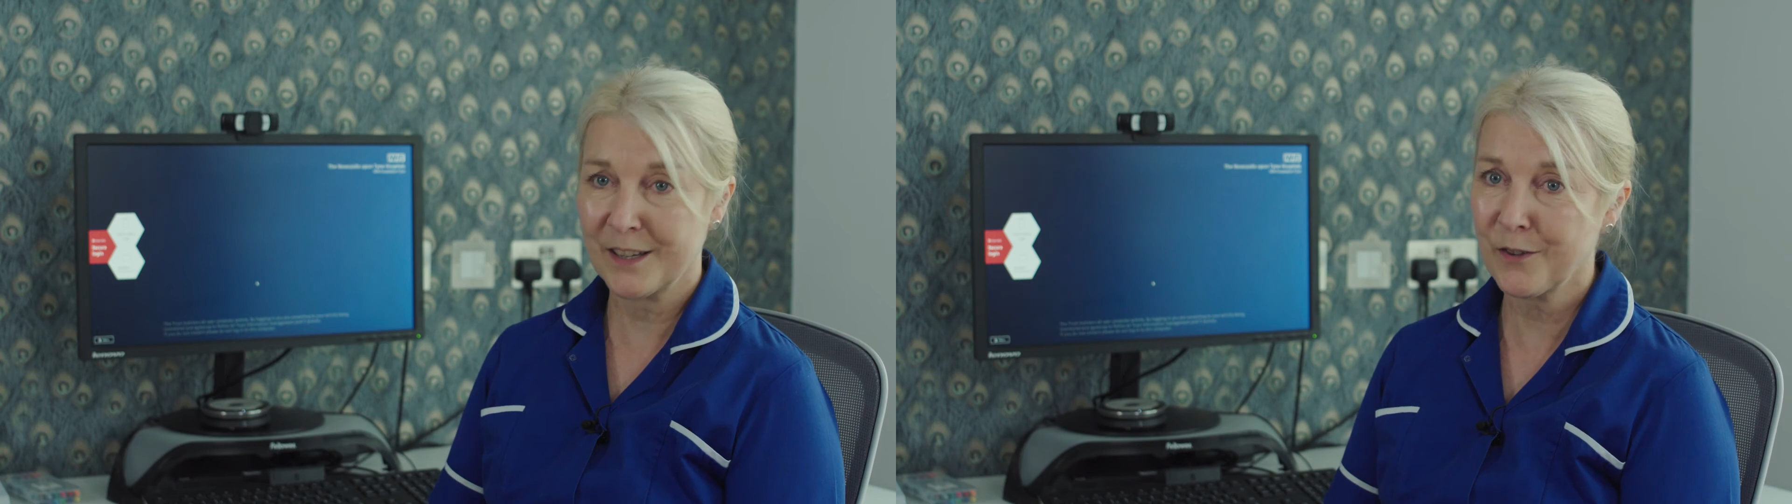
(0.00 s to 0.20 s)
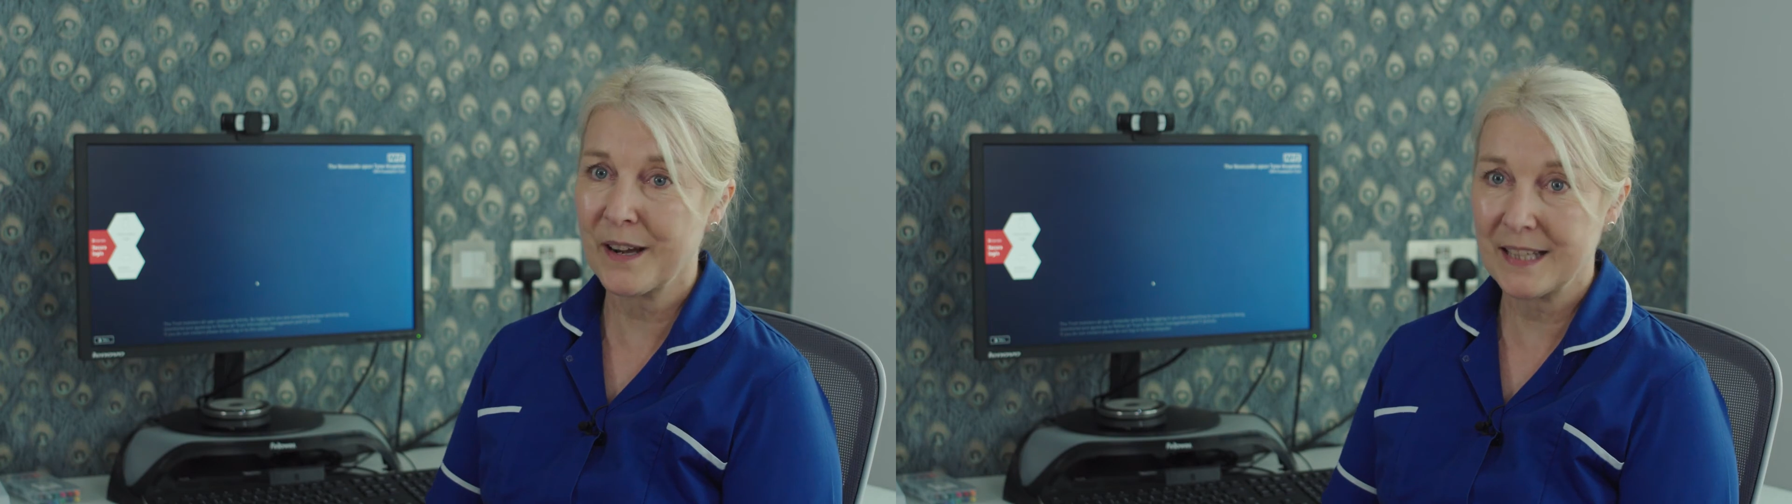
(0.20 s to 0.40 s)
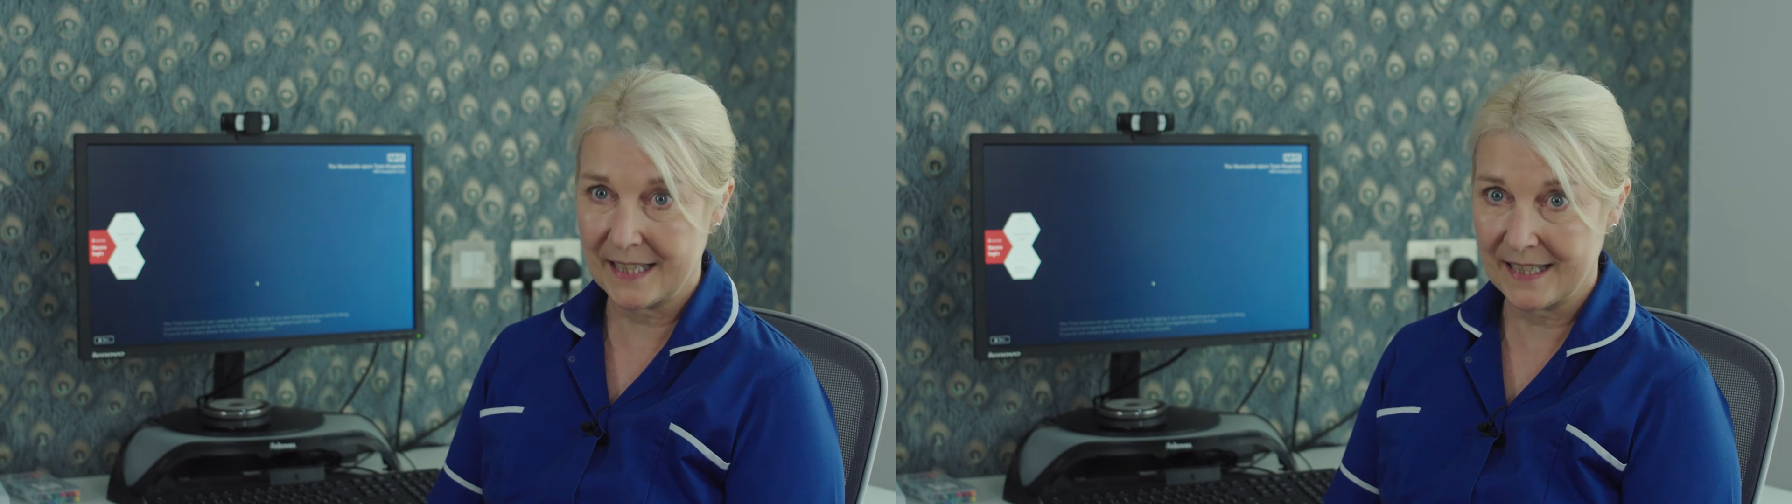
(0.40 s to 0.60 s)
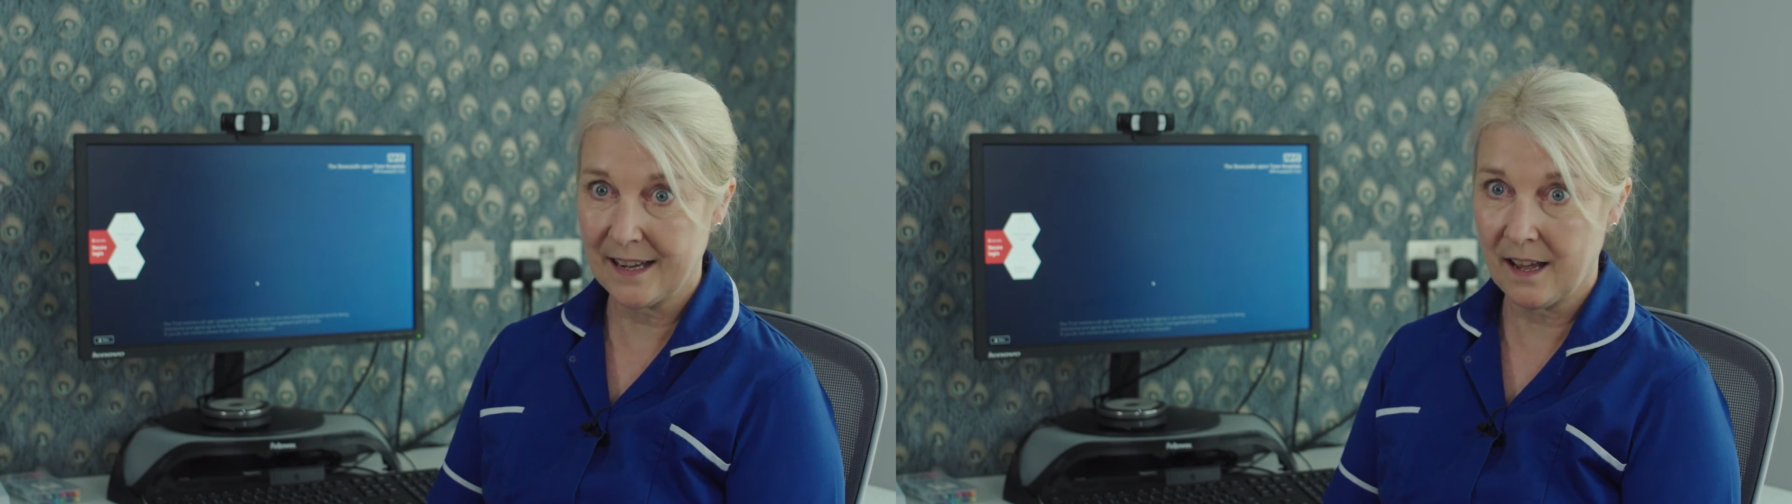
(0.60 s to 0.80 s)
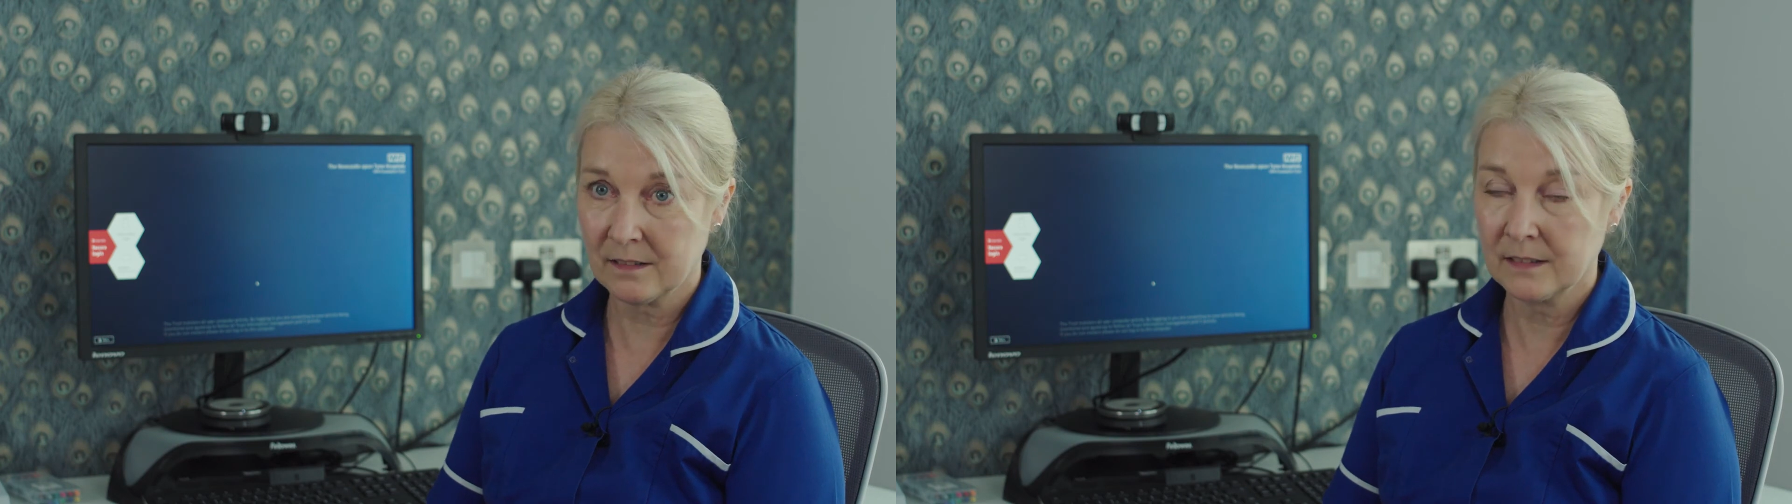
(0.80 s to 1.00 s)
in great
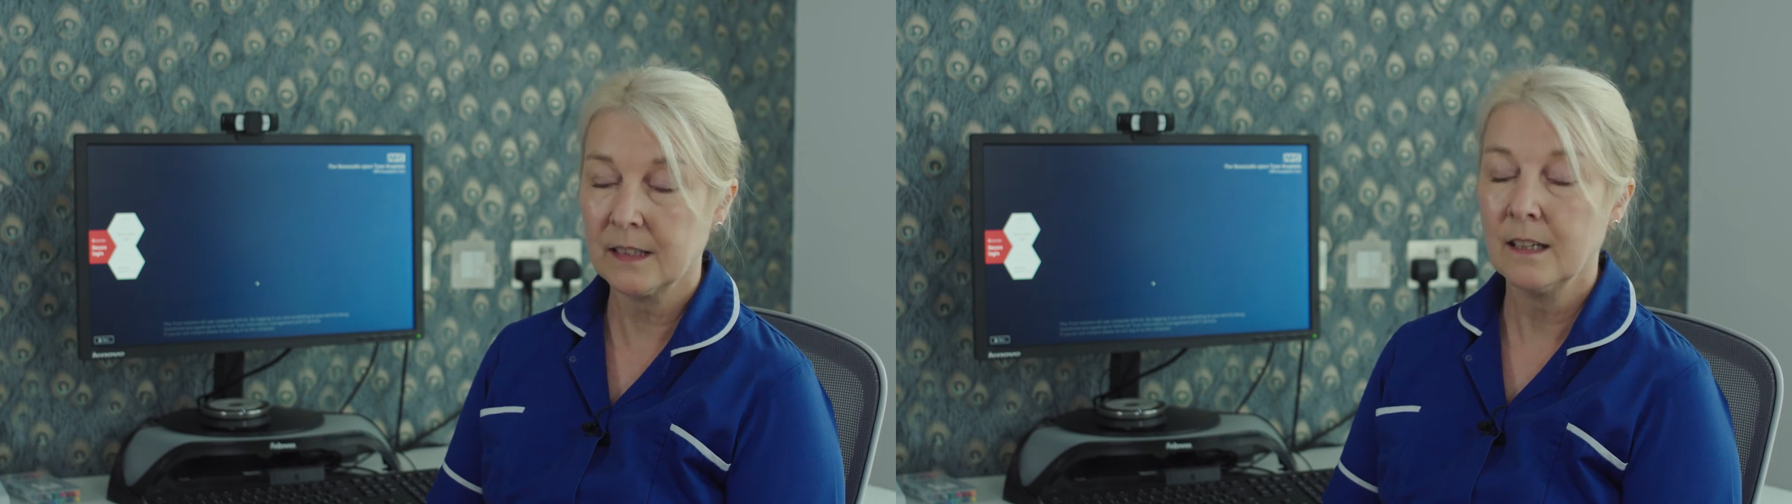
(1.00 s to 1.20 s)
detail